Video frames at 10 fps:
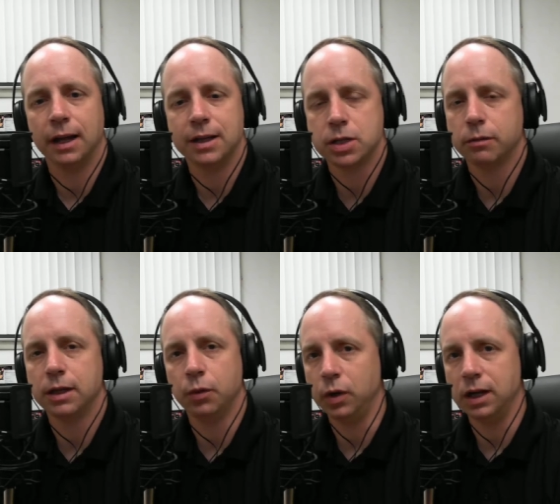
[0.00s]
That's something
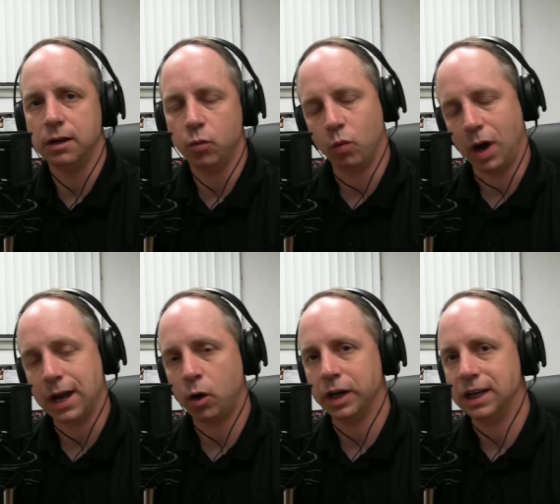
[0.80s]
that we had I had
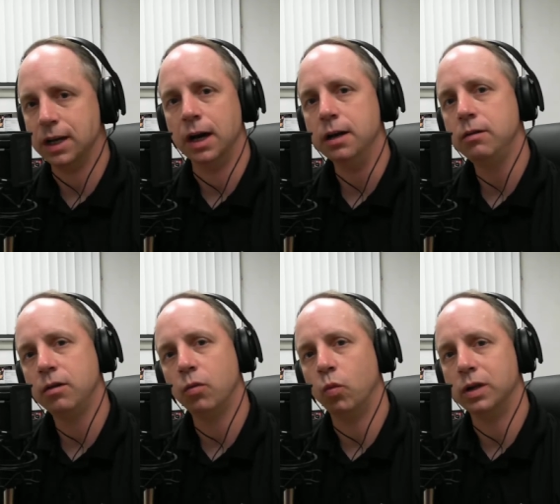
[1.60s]
already done
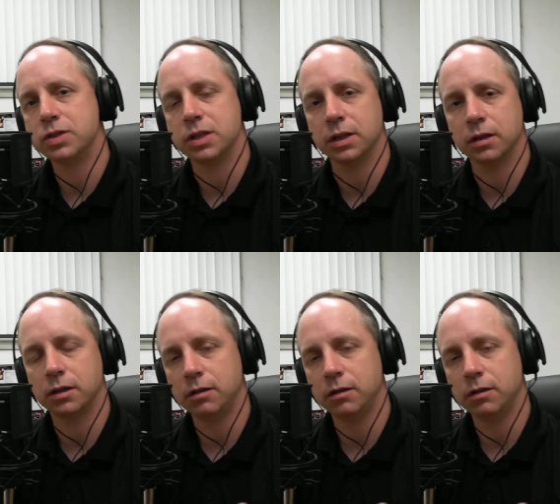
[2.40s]
once the